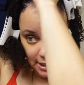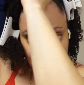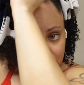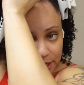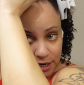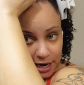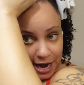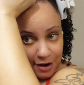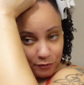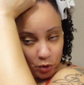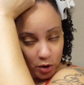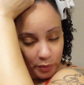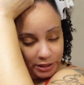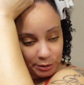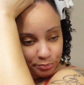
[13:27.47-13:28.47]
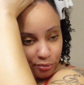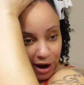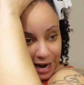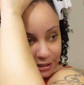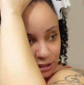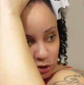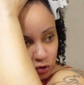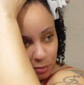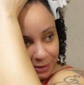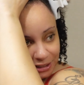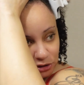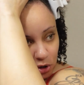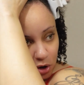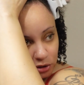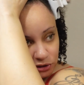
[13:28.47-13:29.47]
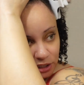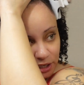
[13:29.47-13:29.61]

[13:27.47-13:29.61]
yeah, I've always practiced on my doll's